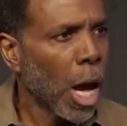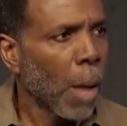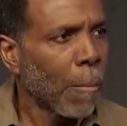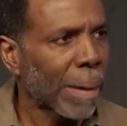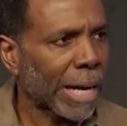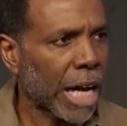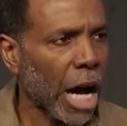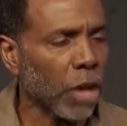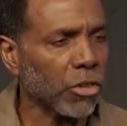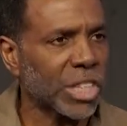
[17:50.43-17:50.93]

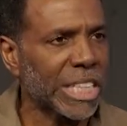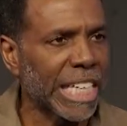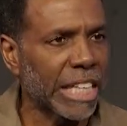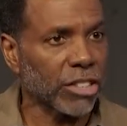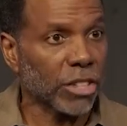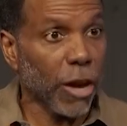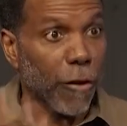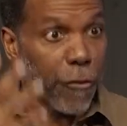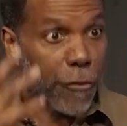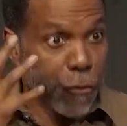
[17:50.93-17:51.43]
because he
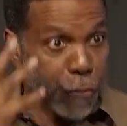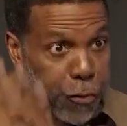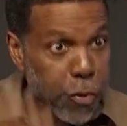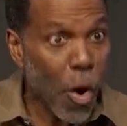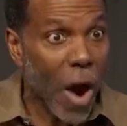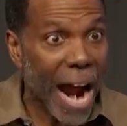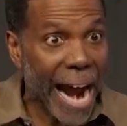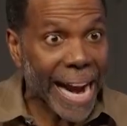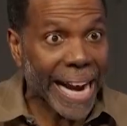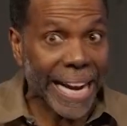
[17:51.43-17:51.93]
is
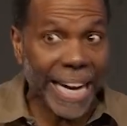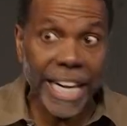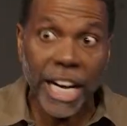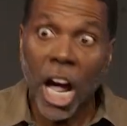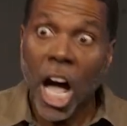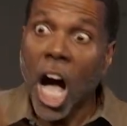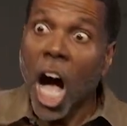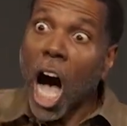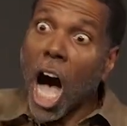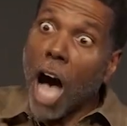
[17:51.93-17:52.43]
afraid
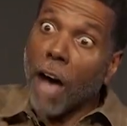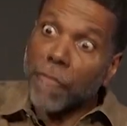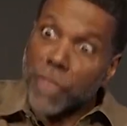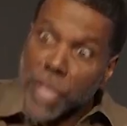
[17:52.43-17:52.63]
of